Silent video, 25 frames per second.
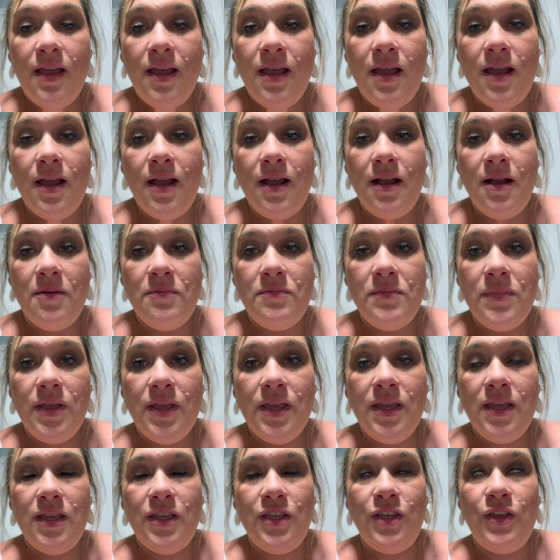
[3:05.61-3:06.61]

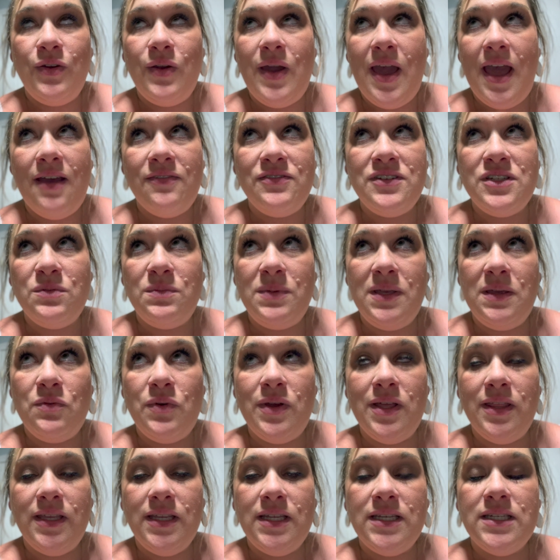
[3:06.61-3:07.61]
You have to be
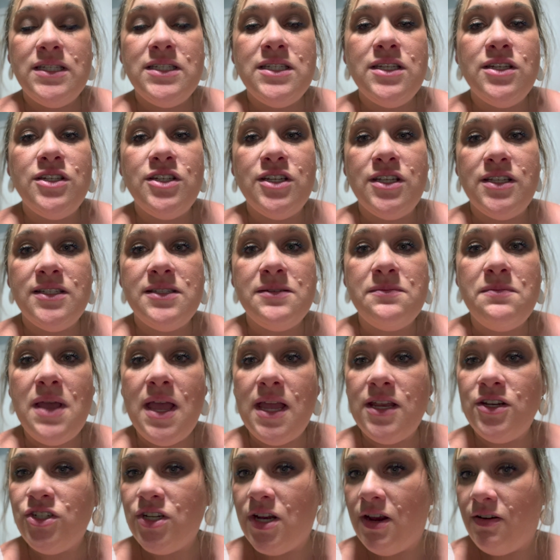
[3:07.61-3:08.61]
willing to just
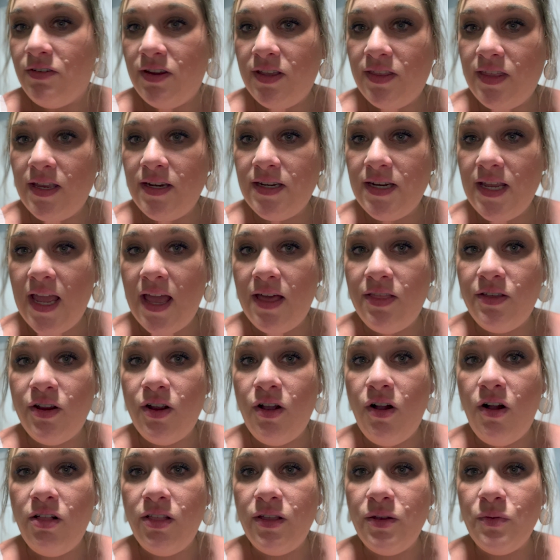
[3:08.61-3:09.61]
mesh everything together
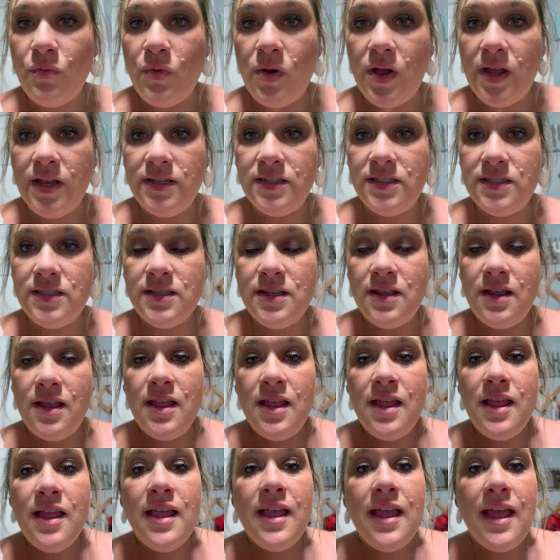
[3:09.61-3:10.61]
all at once
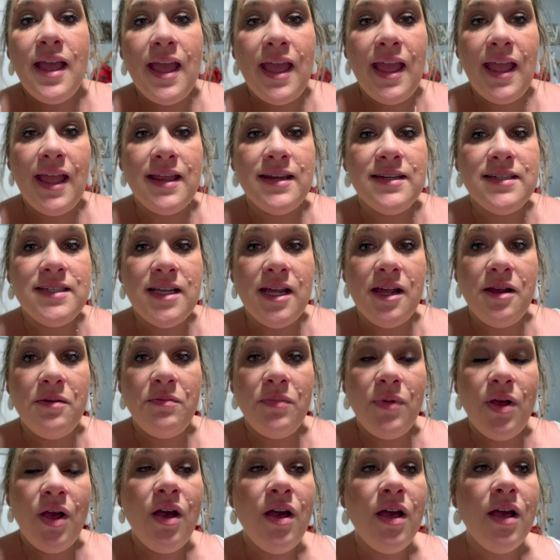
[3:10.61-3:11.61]

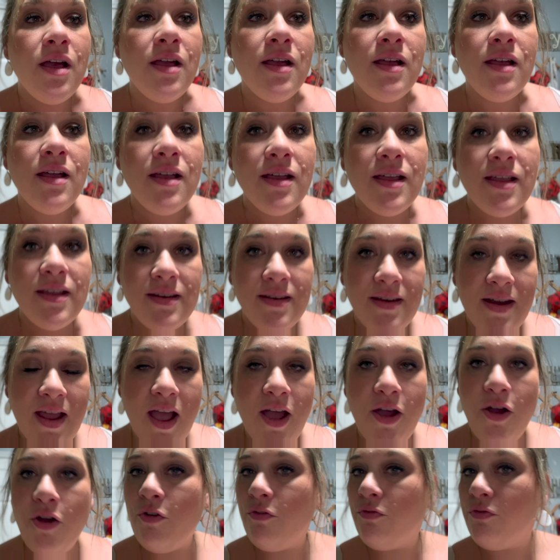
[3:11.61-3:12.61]
and
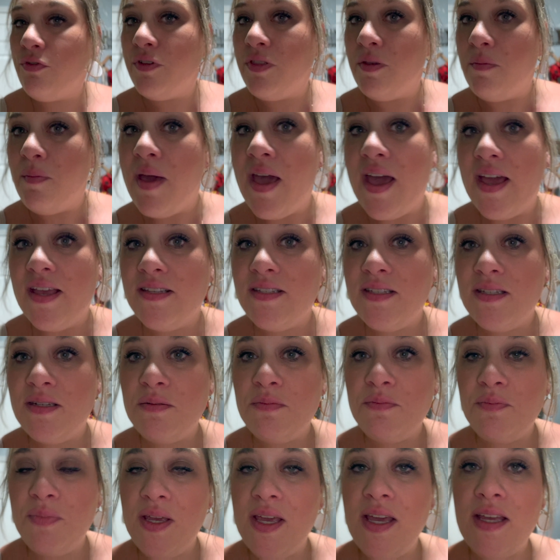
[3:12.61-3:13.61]
not hope for the best,
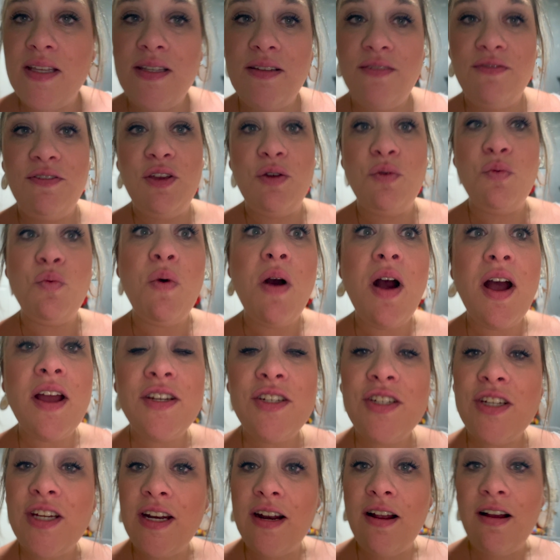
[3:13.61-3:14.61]
because if you
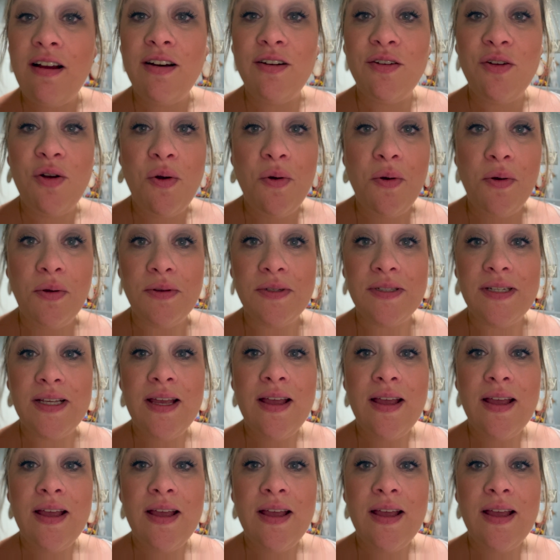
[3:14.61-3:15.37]
wash it on cold,